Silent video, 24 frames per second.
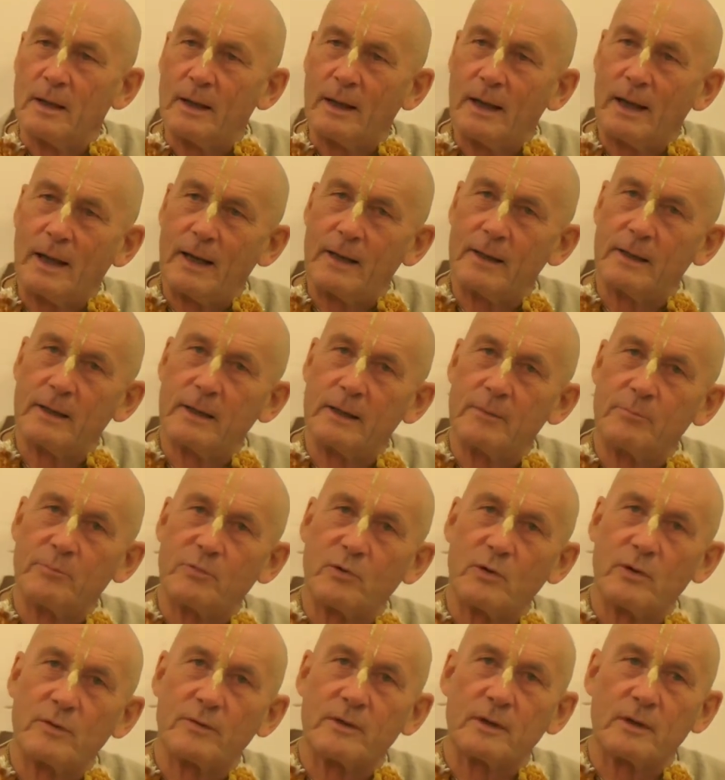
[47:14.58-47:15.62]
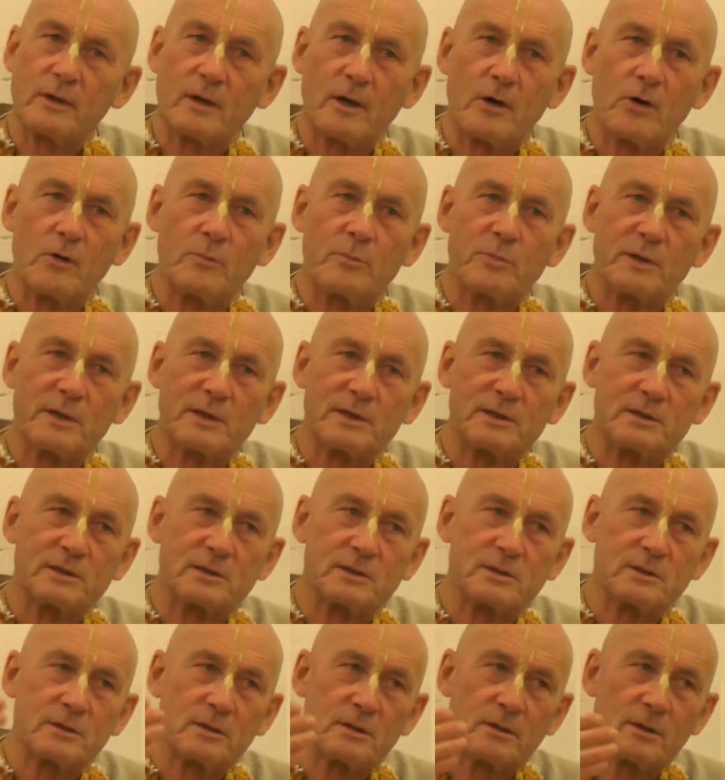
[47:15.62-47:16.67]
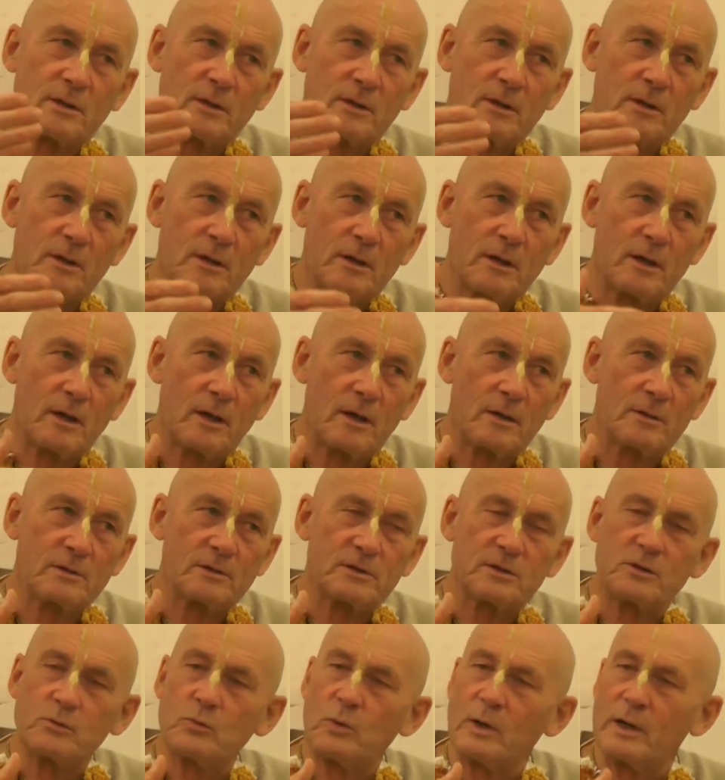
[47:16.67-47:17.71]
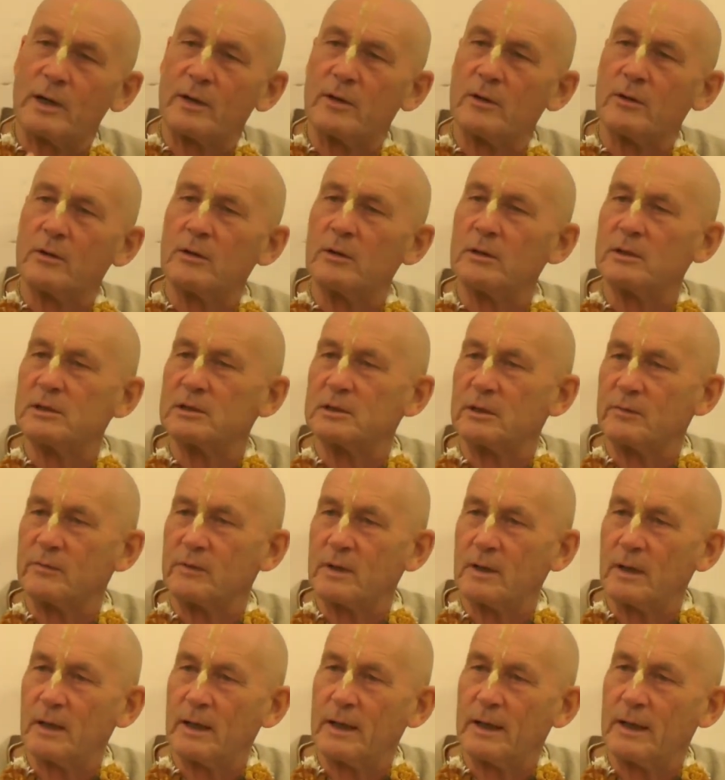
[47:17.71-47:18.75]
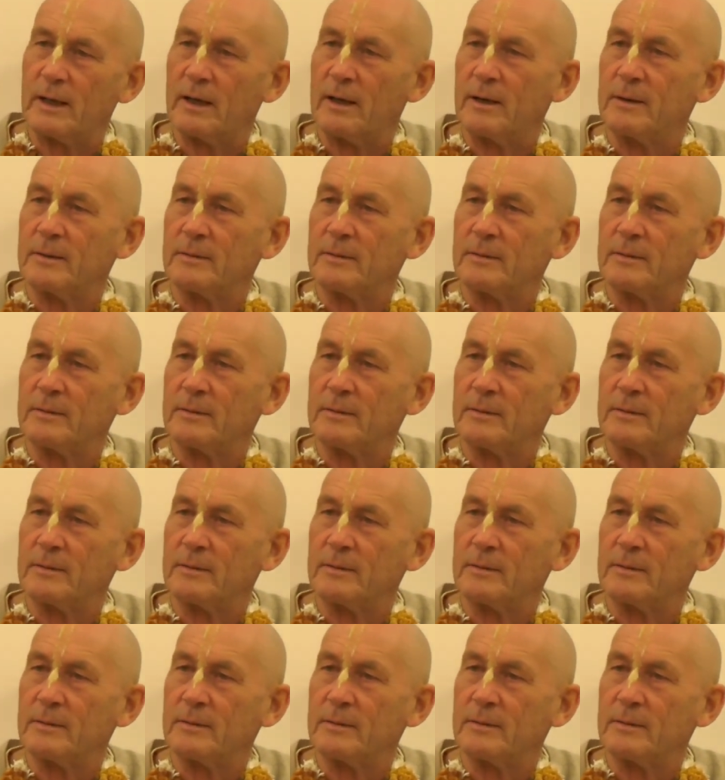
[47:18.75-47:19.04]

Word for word: and he brought the Gopis onto one of the hoods of Kali,